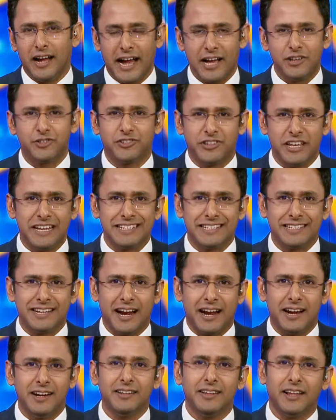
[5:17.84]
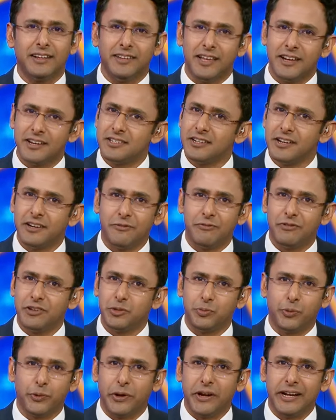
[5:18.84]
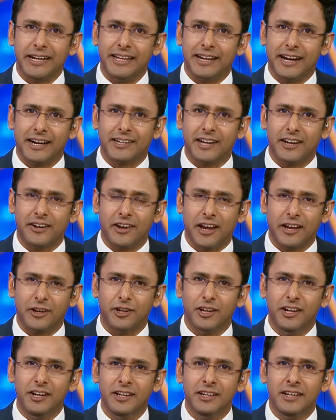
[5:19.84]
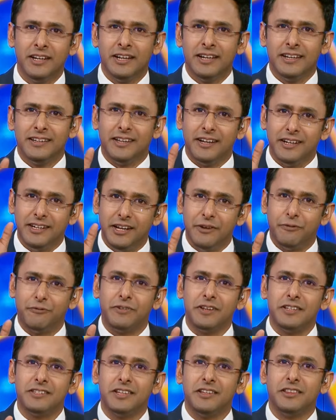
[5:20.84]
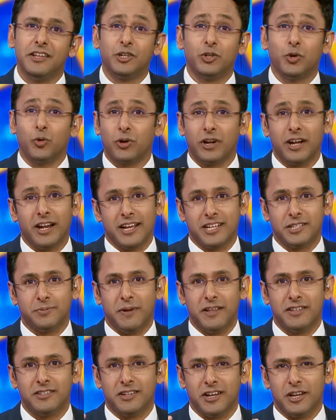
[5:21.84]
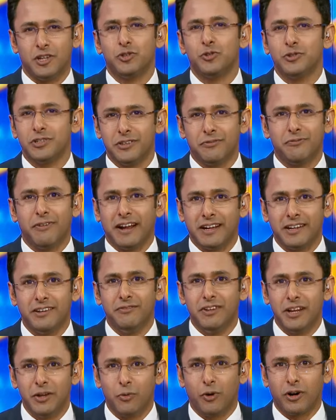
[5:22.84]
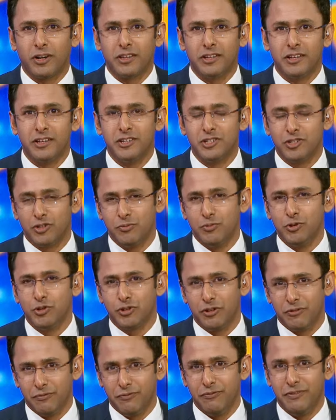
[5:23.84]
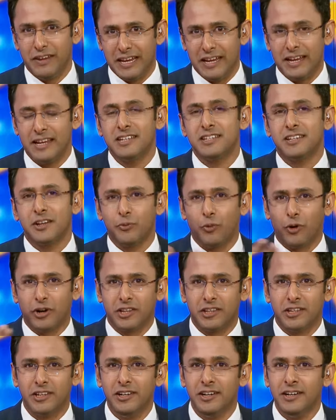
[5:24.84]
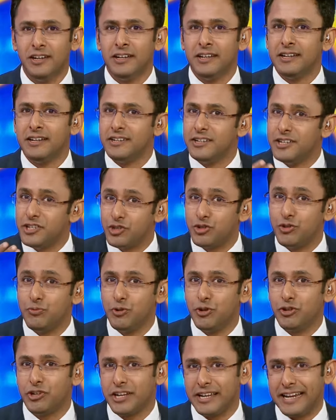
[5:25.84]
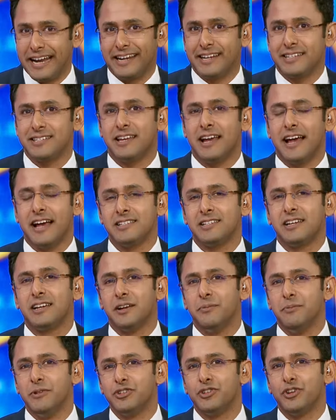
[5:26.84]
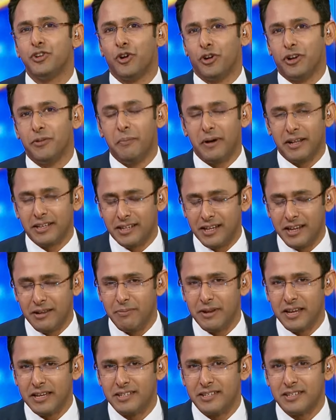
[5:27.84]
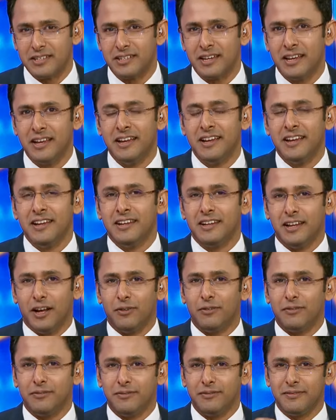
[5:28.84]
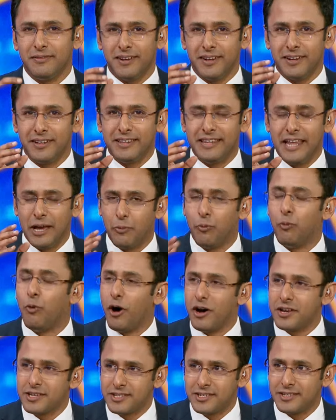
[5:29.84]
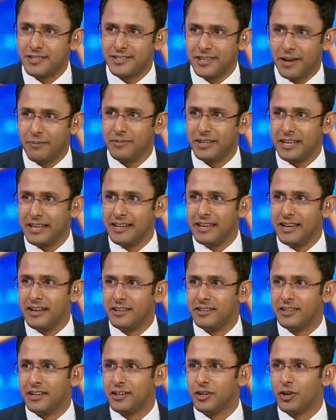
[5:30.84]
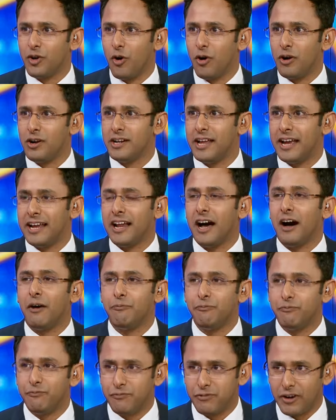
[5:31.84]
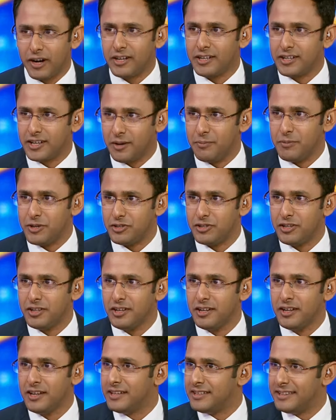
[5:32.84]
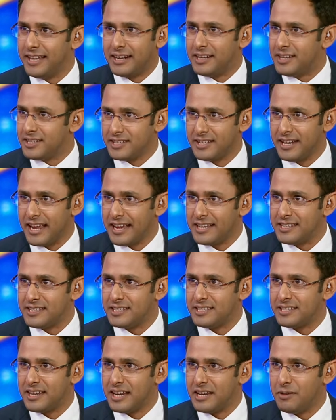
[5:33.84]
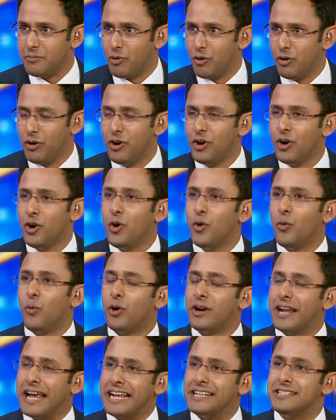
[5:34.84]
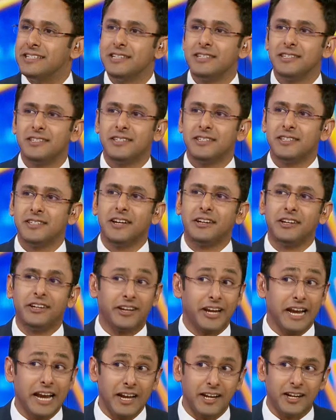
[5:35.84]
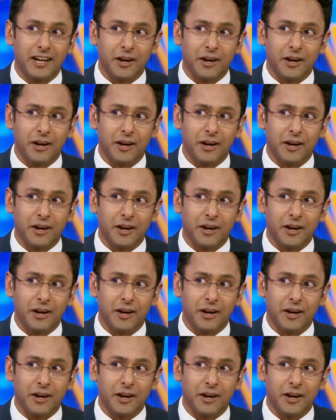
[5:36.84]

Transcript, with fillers: as things stand that there is a difference between direct and regular. The difference in the total expense ratio is effectively what the distribution fee is and what the distributor gets as a commission on a monthly basis. Now, there was something Kirtan called an upfront commission that doesn't exist anymore. What exists is a trail